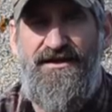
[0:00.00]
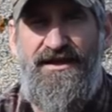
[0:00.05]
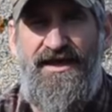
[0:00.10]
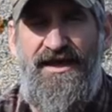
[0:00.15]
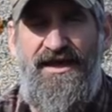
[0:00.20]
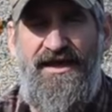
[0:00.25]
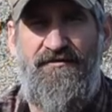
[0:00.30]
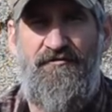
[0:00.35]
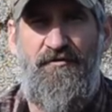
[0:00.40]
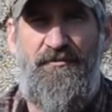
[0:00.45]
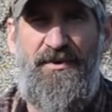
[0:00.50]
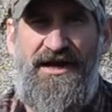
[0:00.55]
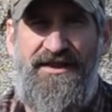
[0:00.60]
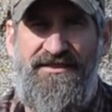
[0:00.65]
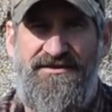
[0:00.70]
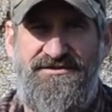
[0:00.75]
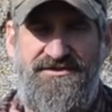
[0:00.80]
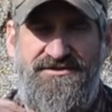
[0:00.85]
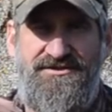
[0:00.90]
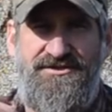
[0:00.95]
Hey everybody,
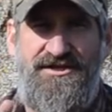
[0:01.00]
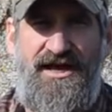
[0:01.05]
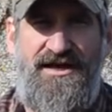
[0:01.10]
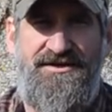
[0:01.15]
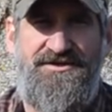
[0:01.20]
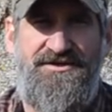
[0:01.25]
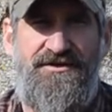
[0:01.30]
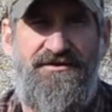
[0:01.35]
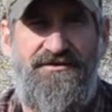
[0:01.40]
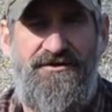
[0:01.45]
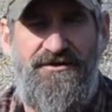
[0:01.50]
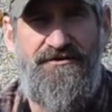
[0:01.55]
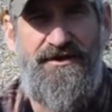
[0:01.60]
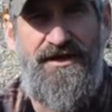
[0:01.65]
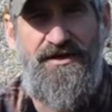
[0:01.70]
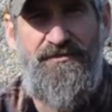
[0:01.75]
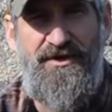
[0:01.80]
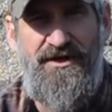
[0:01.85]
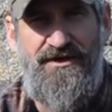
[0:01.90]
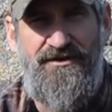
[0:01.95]
this is Josh here at the
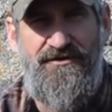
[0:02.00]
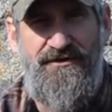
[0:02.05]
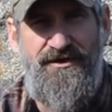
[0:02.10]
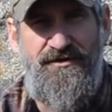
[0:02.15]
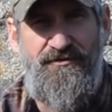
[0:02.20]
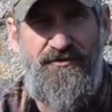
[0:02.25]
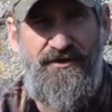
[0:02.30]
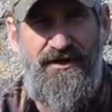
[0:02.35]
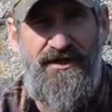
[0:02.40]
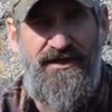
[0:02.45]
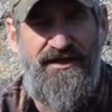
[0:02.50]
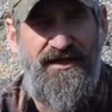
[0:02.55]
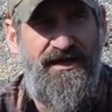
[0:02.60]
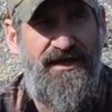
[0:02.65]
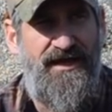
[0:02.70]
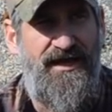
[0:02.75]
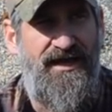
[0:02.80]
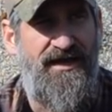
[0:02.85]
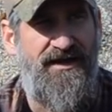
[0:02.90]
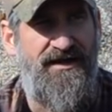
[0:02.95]
Gray Bearded Green Beret,
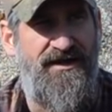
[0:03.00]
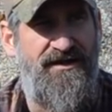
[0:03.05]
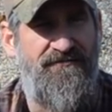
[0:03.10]
and it